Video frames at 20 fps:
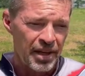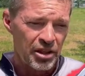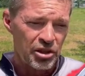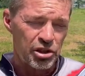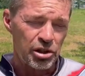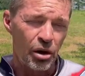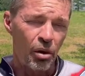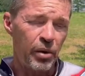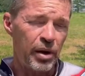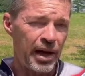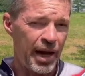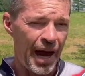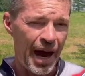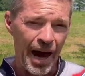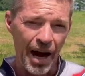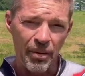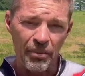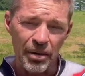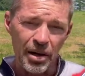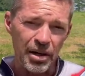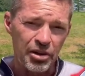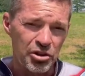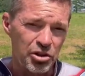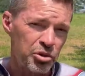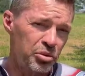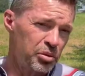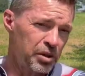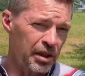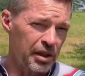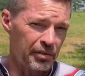showing how much
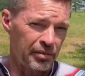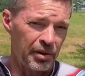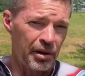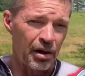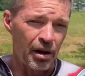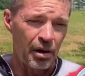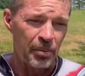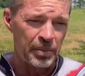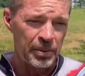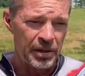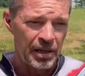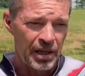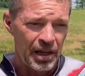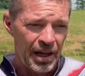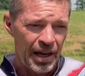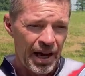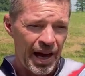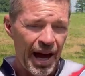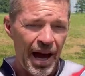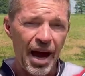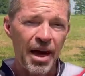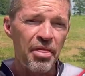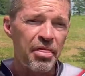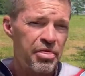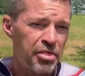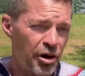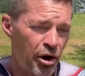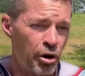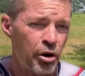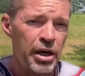you give up at
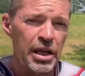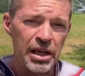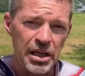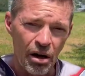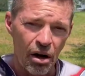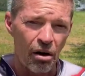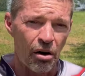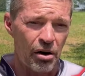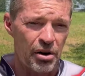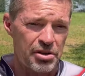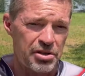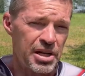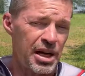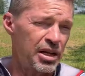30 yards.